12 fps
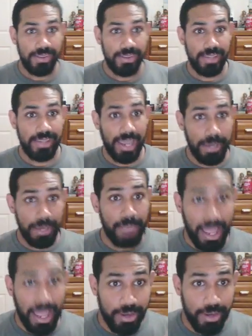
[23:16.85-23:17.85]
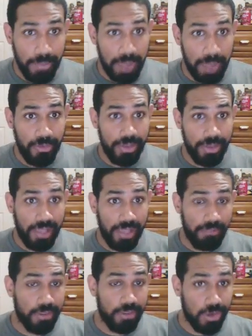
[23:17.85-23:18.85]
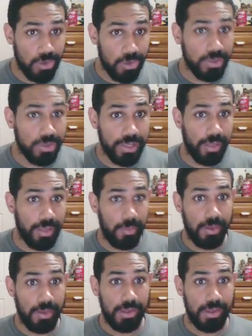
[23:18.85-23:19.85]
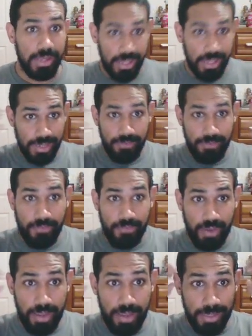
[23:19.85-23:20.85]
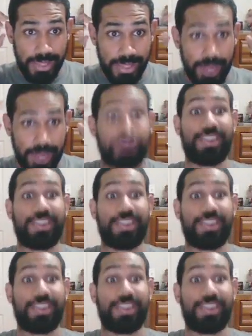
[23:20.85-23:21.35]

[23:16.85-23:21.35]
Getting back your memories after losing them, for him is like